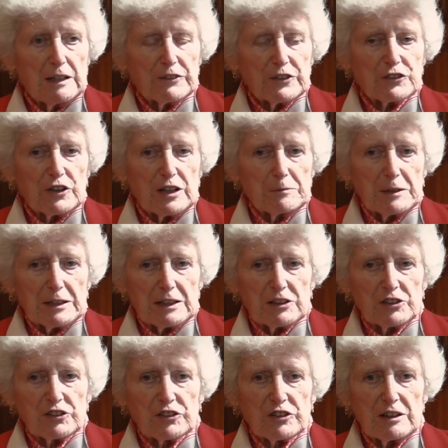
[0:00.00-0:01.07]
The trouble
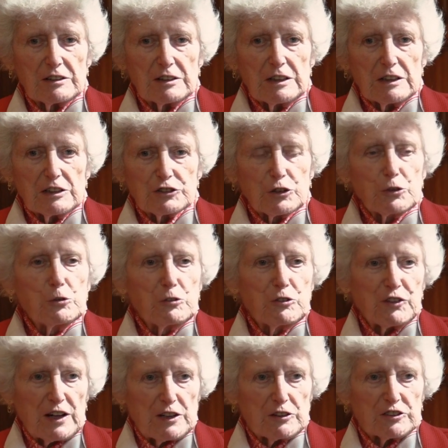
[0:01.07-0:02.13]
is
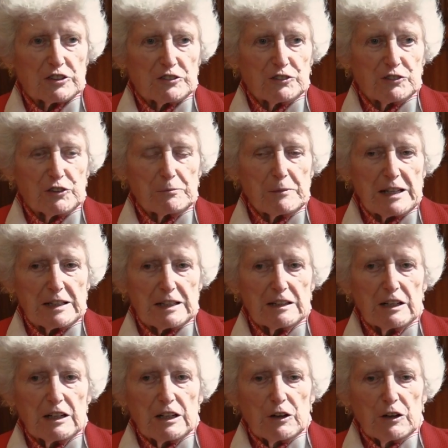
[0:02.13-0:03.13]
twofold for me.